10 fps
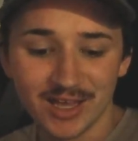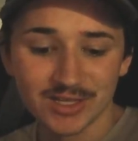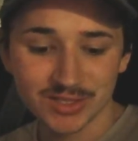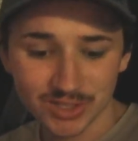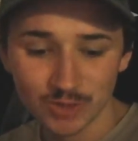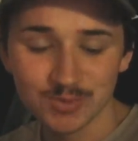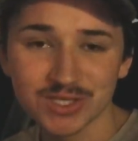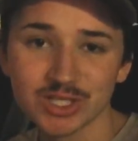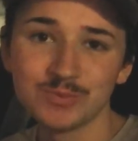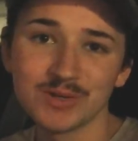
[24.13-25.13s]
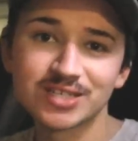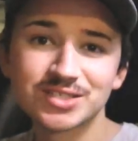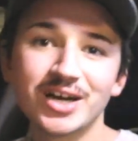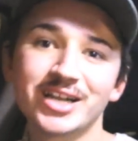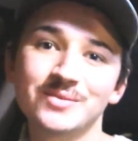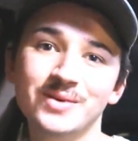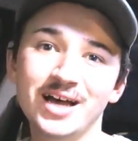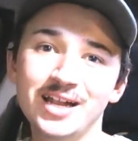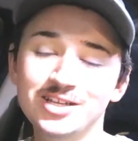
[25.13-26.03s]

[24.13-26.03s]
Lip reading: super excited about.